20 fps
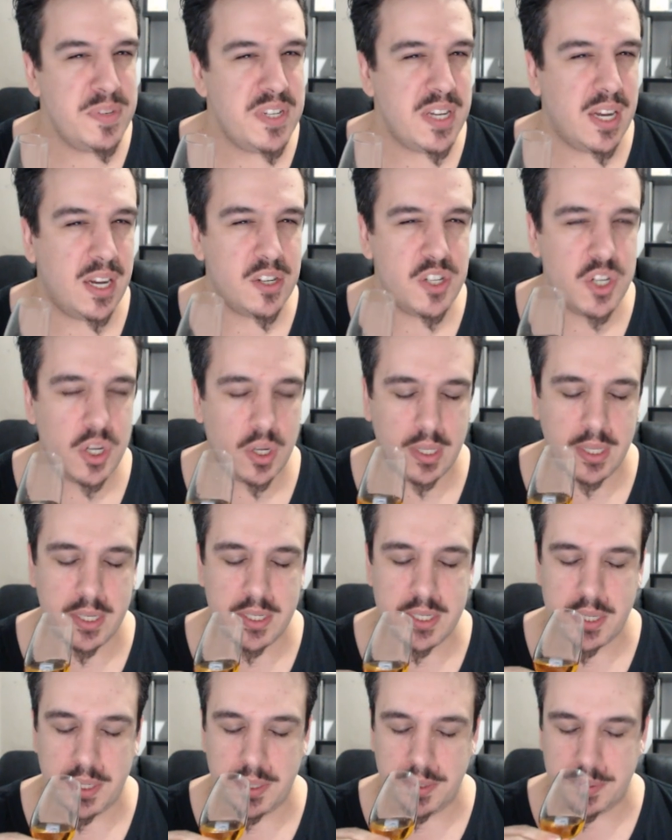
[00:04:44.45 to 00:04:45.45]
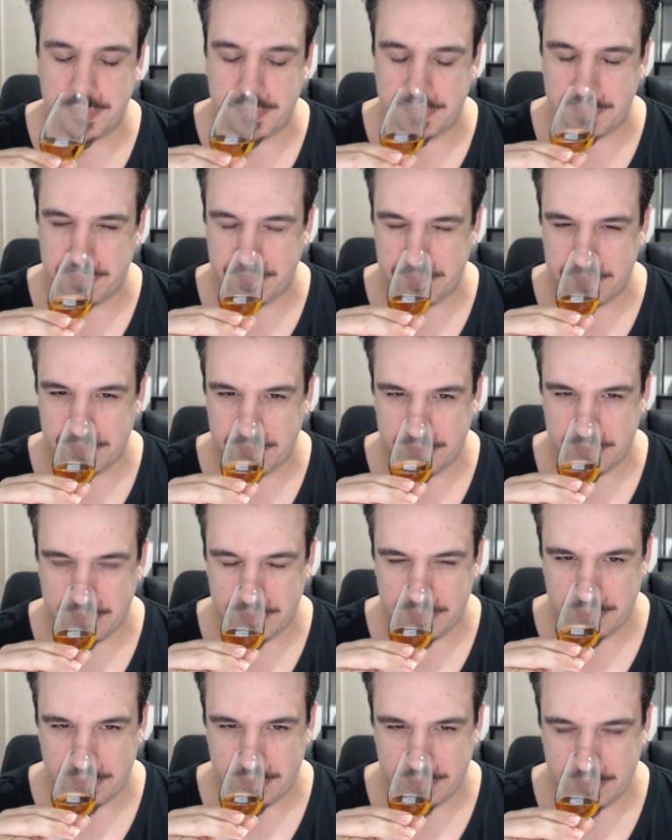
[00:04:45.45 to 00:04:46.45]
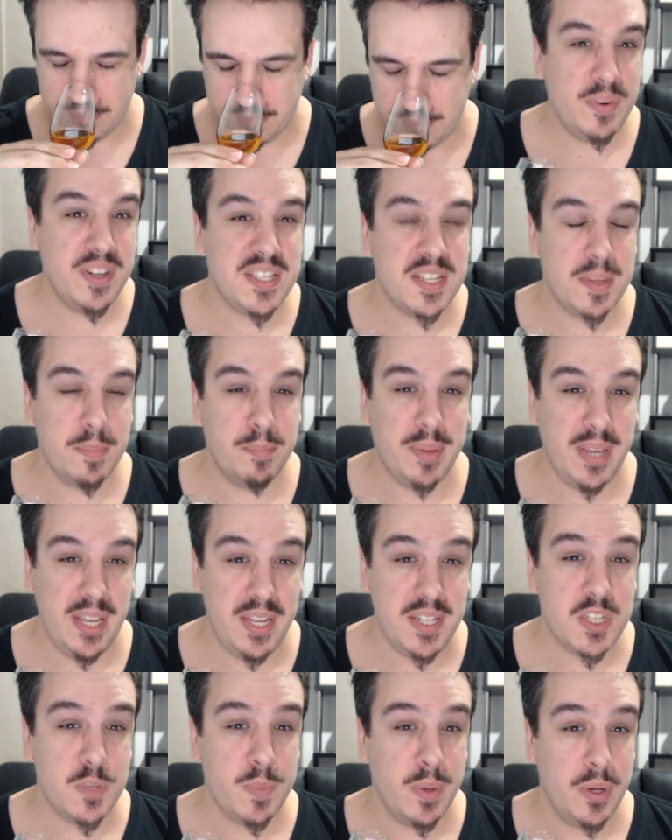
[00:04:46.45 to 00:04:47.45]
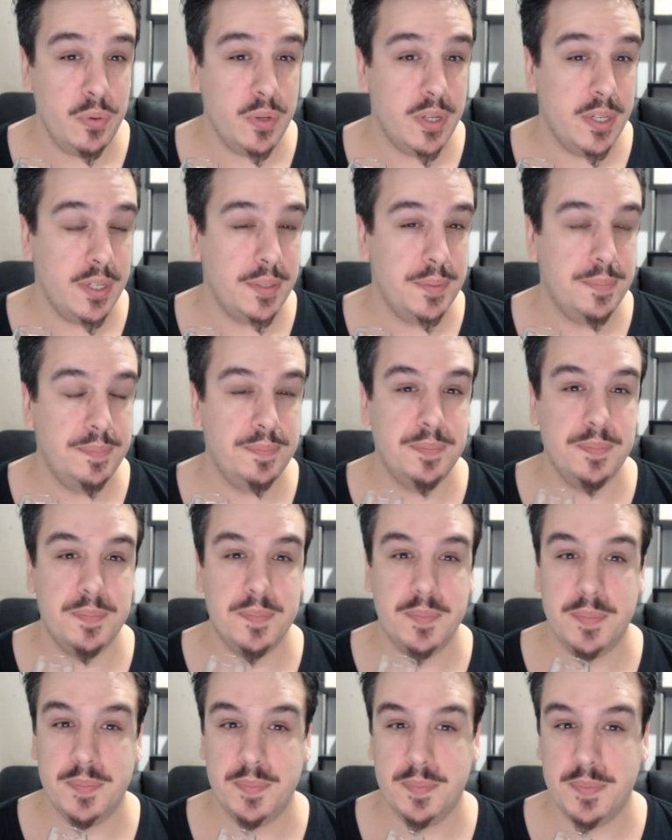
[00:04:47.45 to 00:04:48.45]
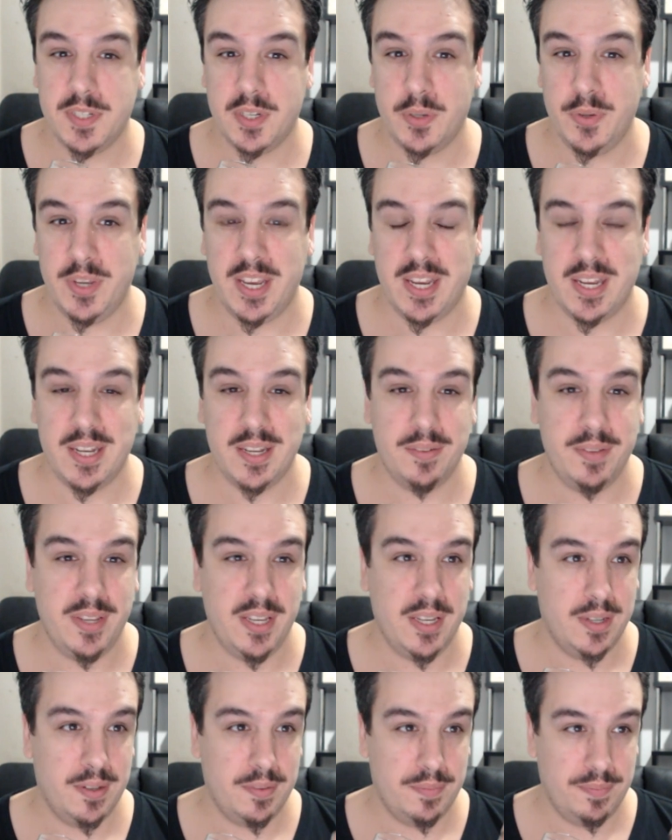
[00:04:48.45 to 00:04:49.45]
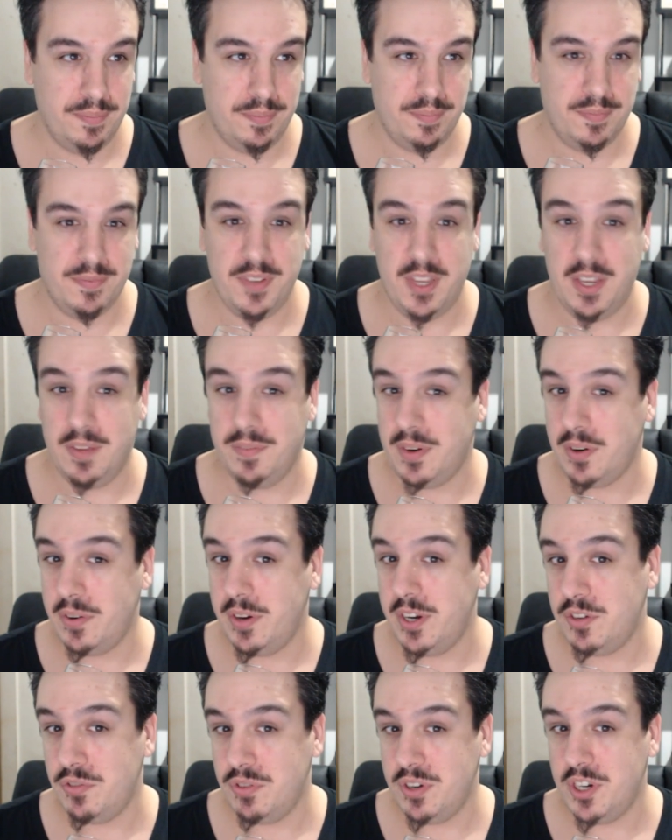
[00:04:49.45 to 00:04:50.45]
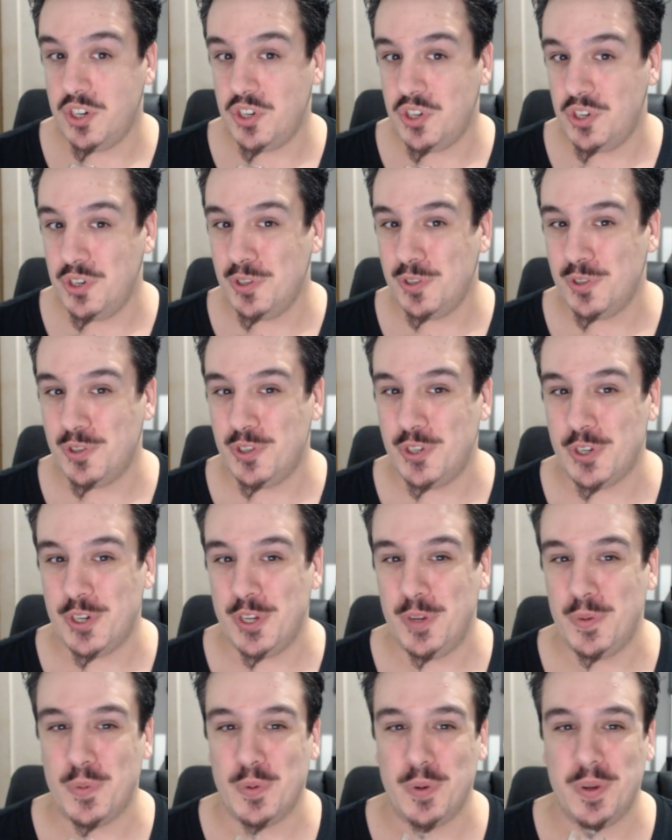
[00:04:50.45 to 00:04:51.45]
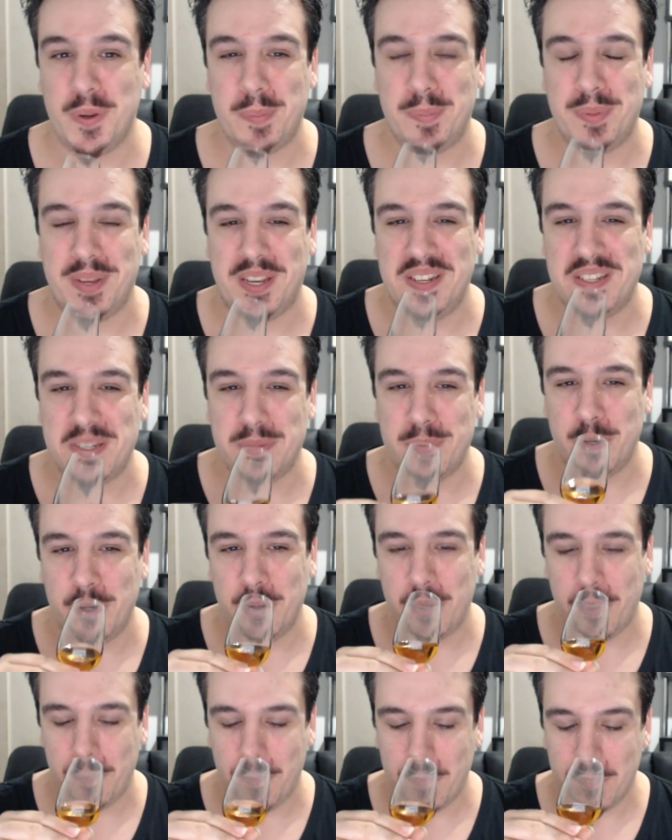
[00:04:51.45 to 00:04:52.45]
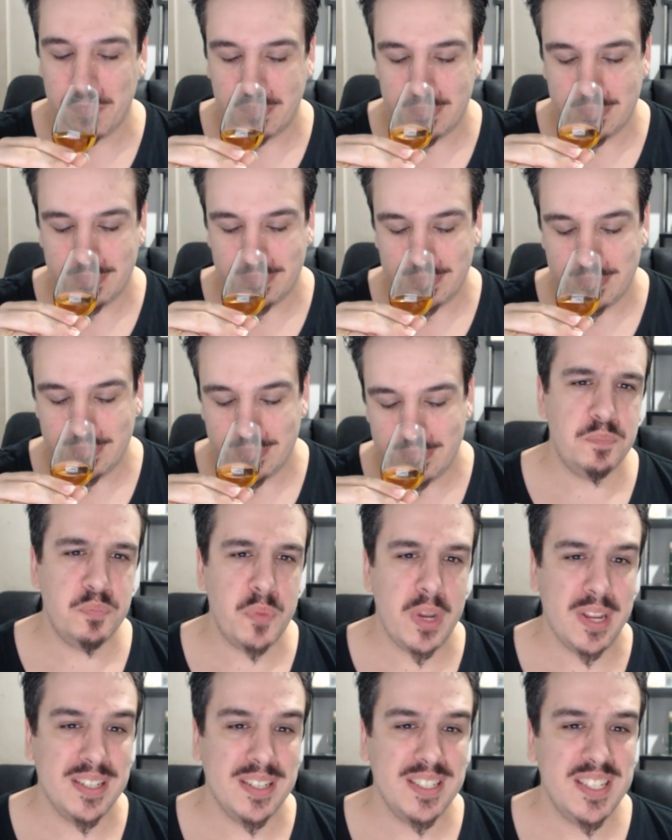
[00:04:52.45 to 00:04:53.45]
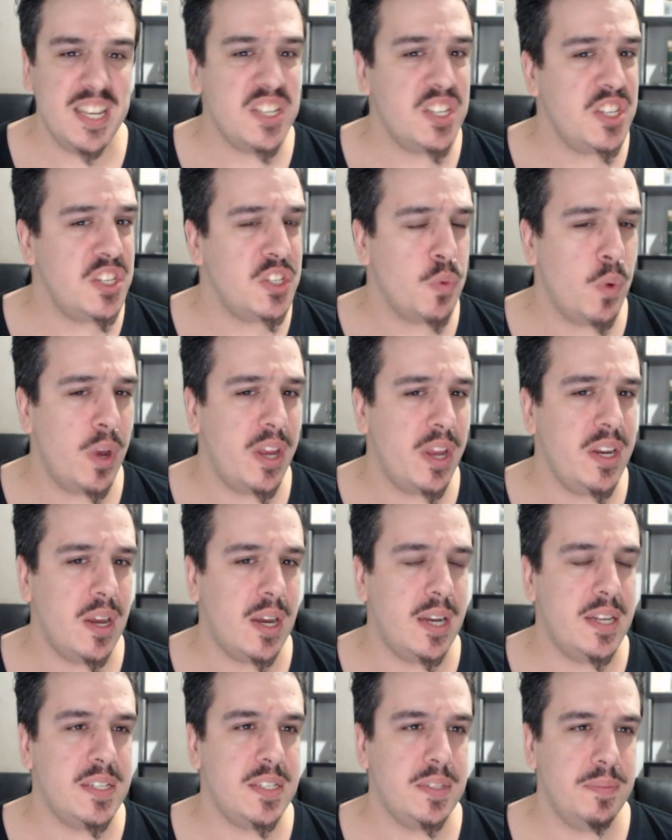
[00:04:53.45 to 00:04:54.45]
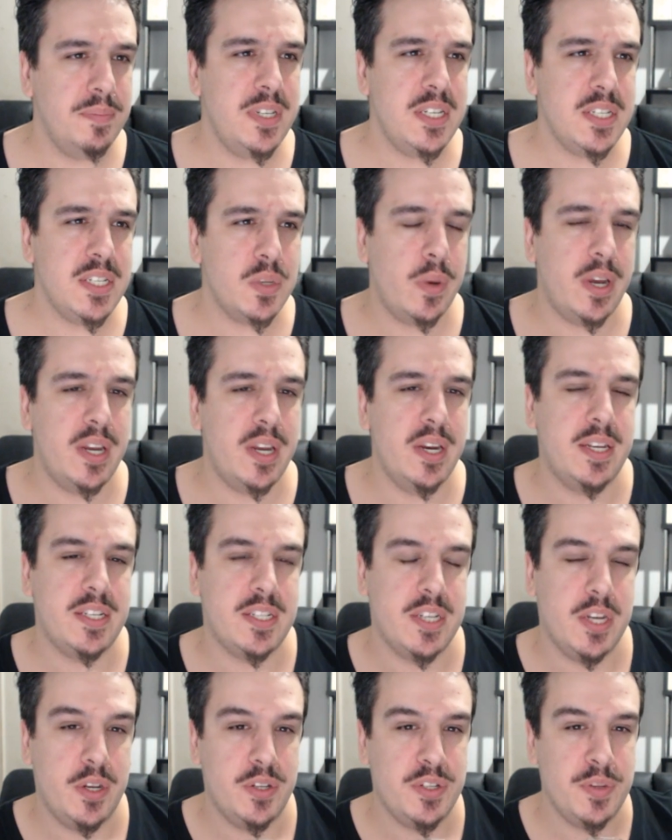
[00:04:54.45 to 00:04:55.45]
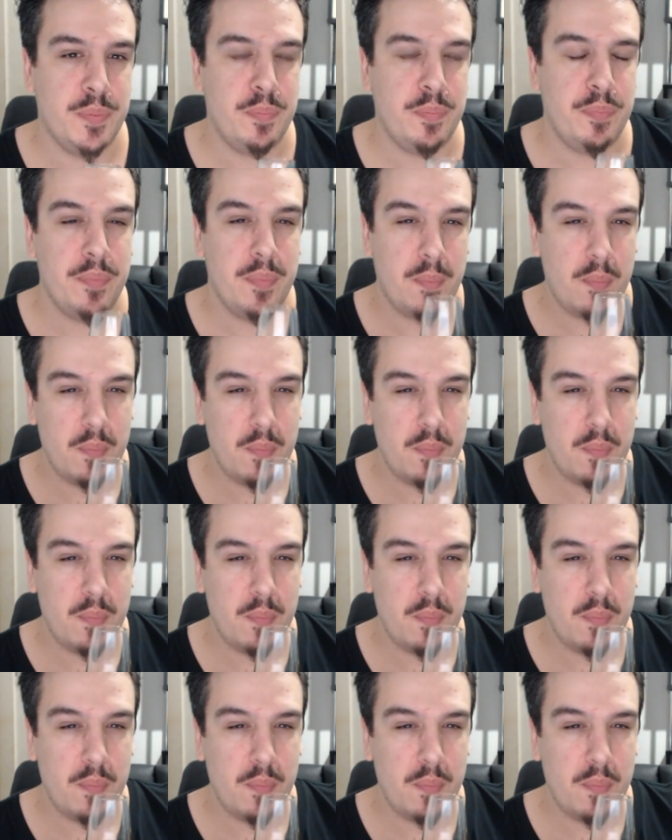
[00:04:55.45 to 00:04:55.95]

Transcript: Some dark chocolate. There is some peat smoke. So your very traditional Johnnie Walker peat smoke. Yes, it's quite nice. It is quite nice nose.